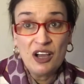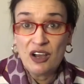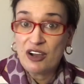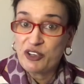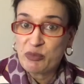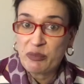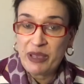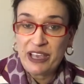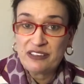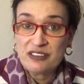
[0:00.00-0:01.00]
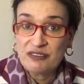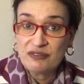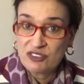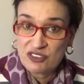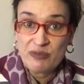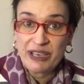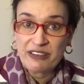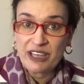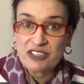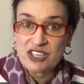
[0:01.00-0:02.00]
Are you prepared to make
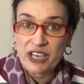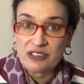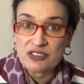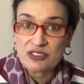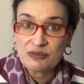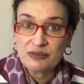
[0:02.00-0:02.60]
that change?